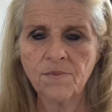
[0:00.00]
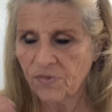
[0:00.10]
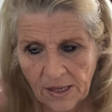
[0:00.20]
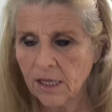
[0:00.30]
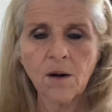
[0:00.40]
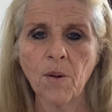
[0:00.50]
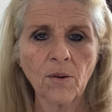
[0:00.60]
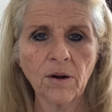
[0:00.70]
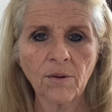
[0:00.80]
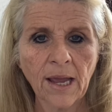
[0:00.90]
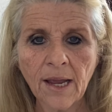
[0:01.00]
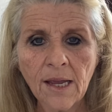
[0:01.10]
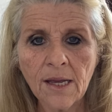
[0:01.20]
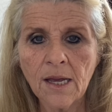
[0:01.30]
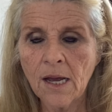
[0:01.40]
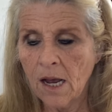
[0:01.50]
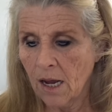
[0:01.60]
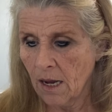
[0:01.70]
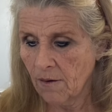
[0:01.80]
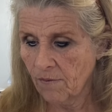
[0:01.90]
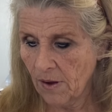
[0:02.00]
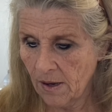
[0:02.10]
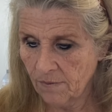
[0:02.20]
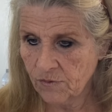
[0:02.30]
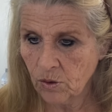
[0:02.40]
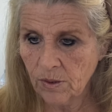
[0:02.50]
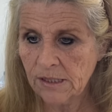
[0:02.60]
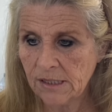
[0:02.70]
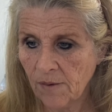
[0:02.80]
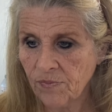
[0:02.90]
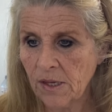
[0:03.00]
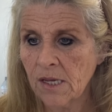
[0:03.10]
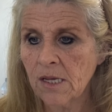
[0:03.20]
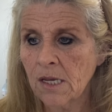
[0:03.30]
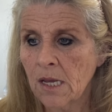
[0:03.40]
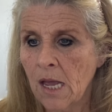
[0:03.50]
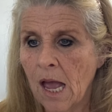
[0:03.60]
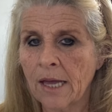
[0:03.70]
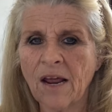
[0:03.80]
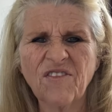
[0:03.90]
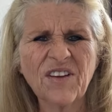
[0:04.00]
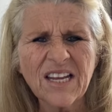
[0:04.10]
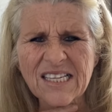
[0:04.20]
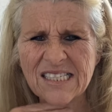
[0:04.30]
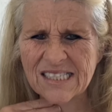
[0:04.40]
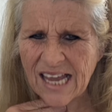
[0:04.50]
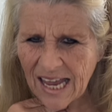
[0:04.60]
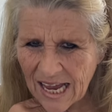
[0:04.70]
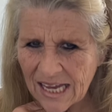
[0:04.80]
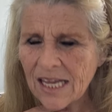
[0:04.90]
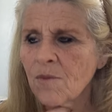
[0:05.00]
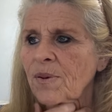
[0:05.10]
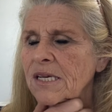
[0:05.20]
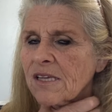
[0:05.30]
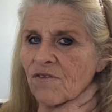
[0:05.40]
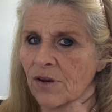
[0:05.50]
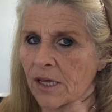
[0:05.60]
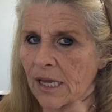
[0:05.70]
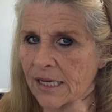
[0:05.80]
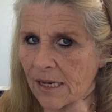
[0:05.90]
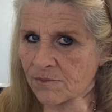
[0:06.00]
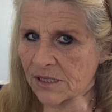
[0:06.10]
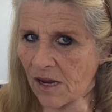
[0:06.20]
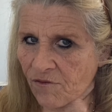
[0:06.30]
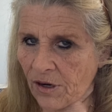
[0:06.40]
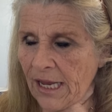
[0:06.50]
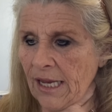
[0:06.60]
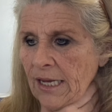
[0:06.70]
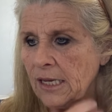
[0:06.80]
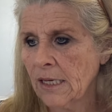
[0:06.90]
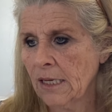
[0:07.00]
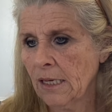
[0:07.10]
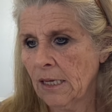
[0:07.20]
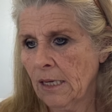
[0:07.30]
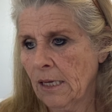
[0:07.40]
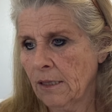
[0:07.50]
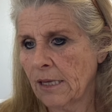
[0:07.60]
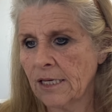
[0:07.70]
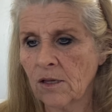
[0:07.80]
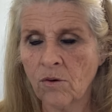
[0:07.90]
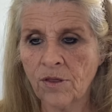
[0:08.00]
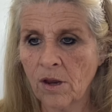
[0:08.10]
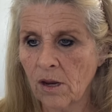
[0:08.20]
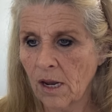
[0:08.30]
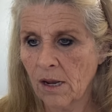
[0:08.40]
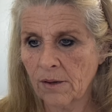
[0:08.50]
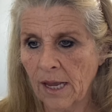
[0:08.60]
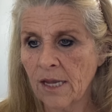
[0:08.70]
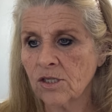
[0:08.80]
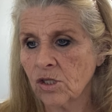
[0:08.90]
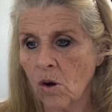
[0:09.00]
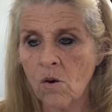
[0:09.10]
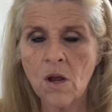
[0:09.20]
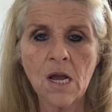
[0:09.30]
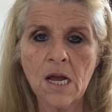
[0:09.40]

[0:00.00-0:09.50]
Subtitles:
thinking about it, okay? Of doing something. And I feel like it's a hanging because I feel like I'm suffocating. Okay? So